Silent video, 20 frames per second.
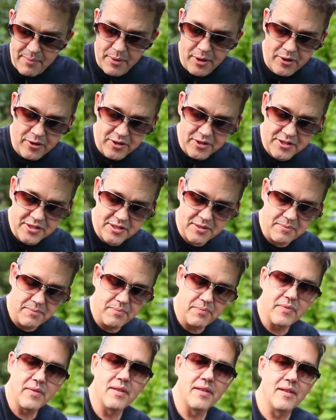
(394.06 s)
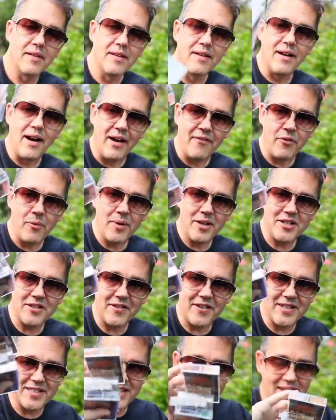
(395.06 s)
because I have a bunch
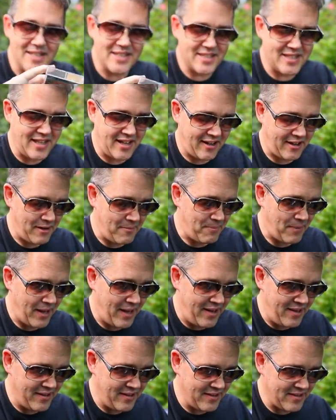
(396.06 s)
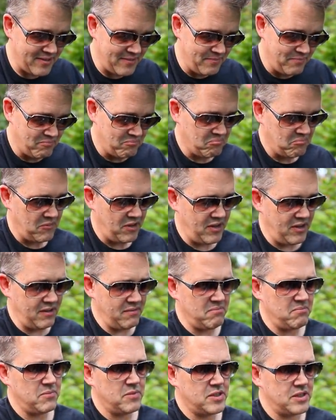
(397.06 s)
of cassettes that I can play in it. You know,
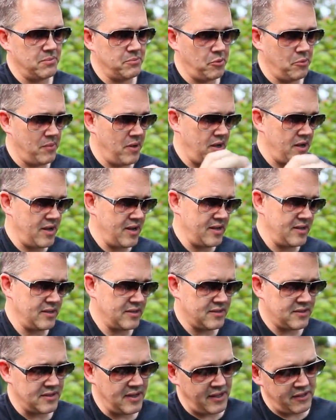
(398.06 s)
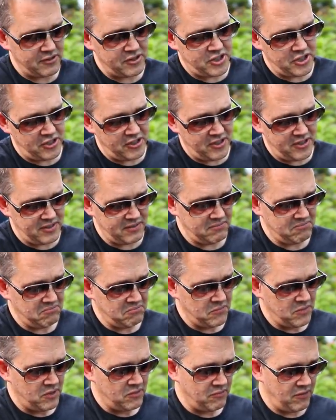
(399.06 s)
Simple Minds, Elton John,
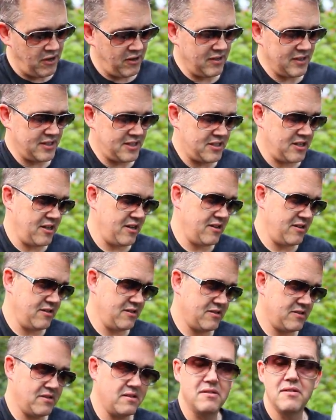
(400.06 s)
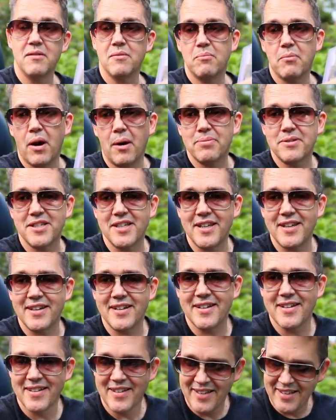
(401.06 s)
Rolling Stones, Bob
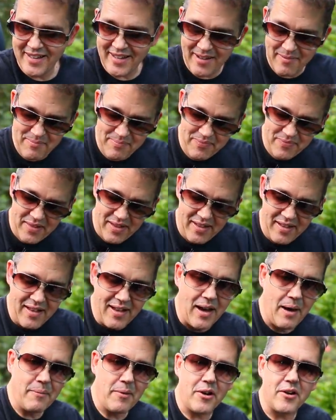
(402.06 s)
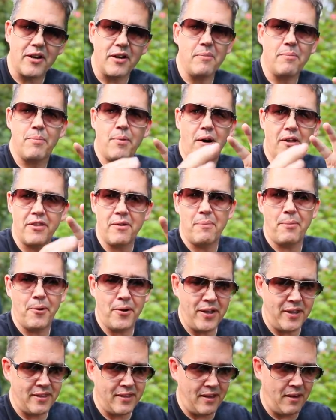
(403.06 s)
Seger. Yep, I'm not going to bother
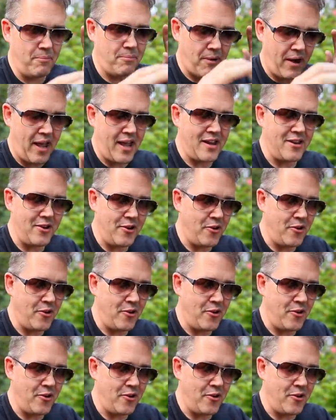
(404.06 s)
putting the brand